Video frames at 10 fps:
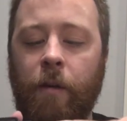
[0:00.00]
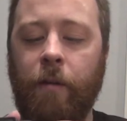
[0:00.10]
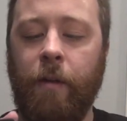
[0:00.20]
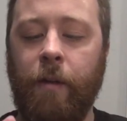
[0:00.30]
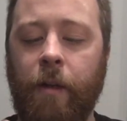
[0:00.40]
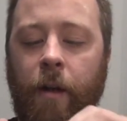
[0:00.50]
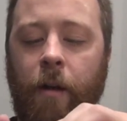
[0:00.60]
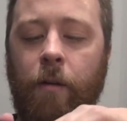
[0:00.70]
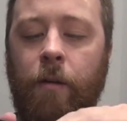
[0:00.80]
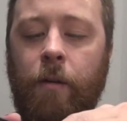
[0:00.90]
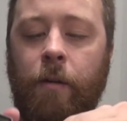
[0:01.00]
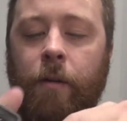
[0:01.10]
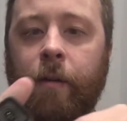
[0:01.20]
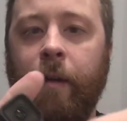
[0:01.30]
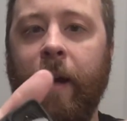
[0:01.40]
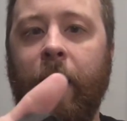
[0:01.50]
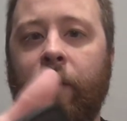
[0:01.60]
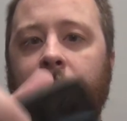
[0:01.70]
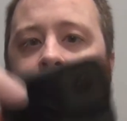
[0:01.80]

So there you go. You have